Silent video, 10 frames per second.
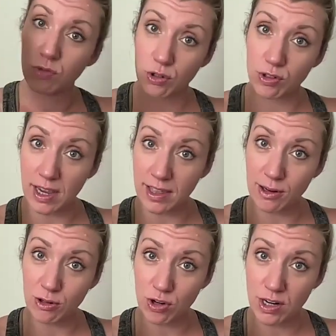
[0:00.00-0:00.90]

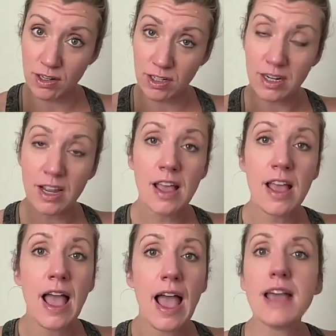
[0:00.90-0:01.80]
dilator trainer
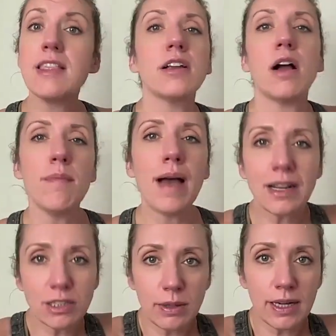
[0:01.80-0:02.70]
and then come
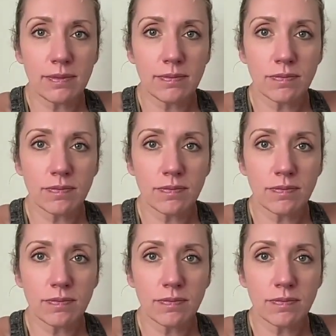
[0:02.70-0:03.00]
back to it.